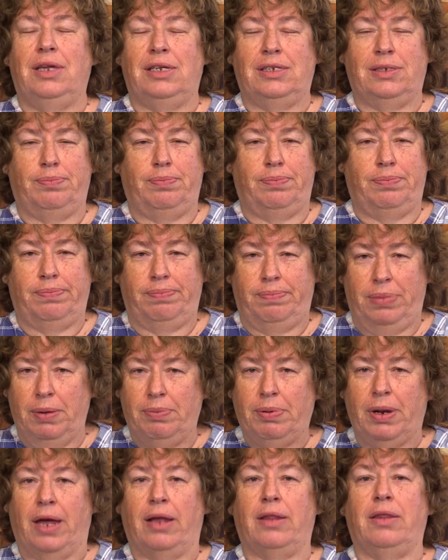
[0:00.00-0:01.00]
There's
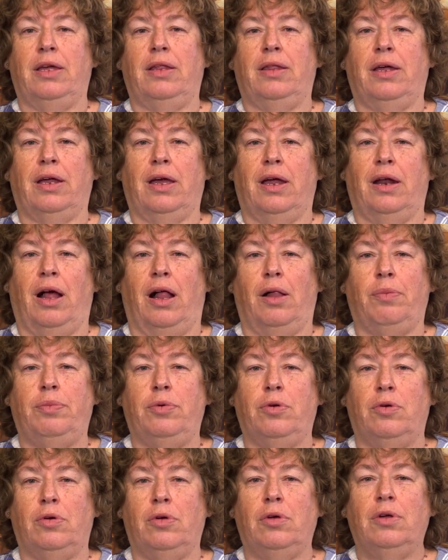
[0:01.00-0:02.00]
people out there that can help
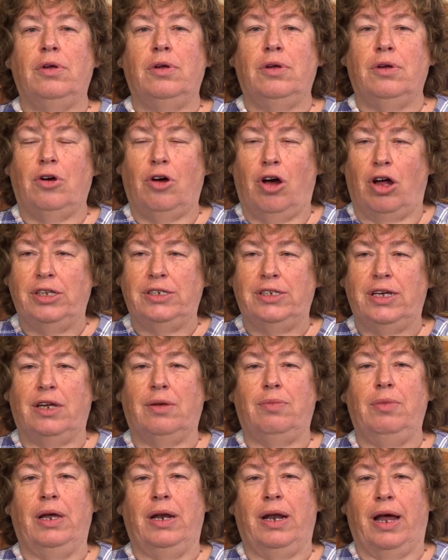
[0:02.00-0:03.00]
you.
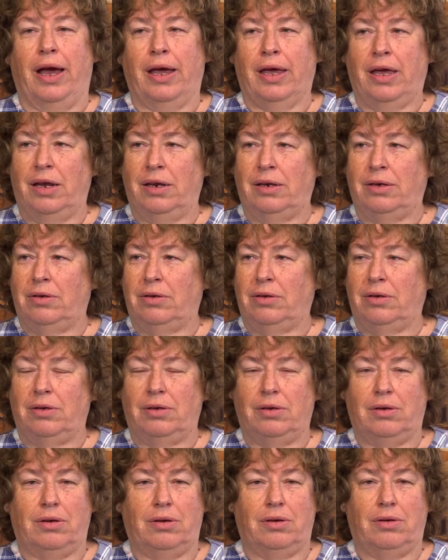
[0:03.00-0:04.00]
Contact me and I can
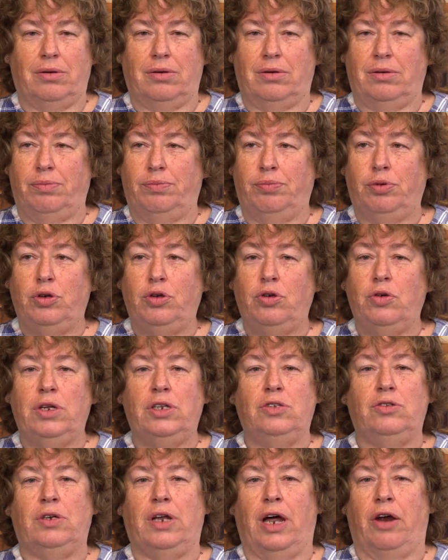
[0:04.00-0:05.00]
put you
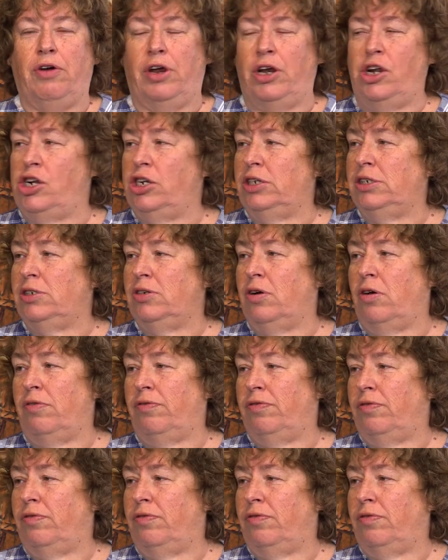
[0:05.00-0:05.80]
into directions of...